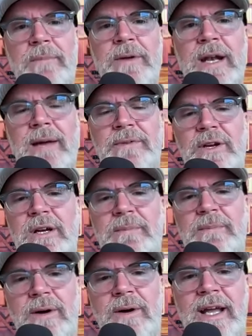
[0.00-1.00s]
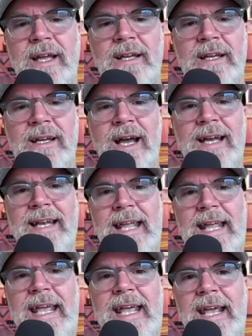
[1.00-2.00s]
up and I'm going to play an
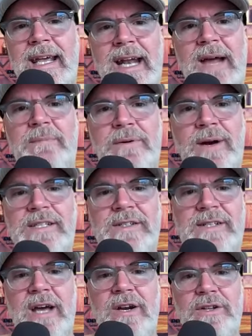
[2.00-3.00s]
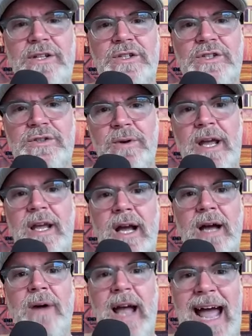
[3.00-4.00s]
E and I press down on the string,
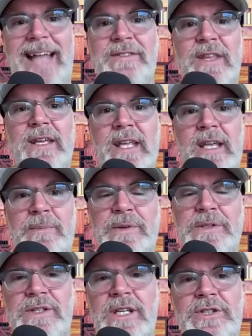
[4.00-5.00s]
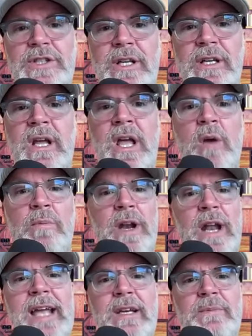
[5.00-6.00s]
I'm at the E position,
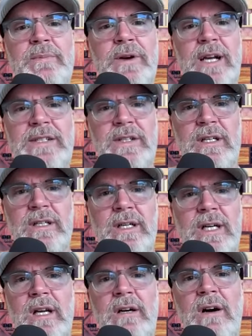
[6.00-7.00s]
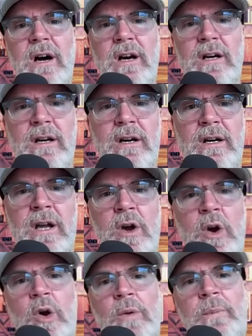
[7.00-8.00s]
but I could press it a little harder
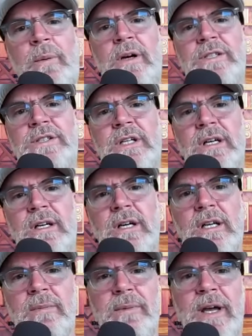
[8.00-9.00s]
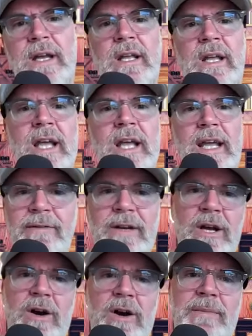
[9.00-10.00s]
or push it a little bit
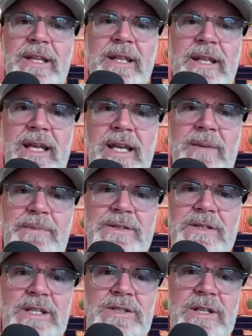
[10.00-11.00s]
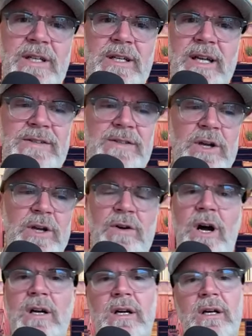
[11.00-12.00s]
even though I'm in the E position, it's no
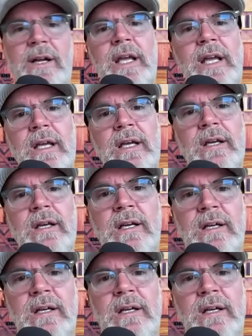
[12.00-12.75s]
longer E.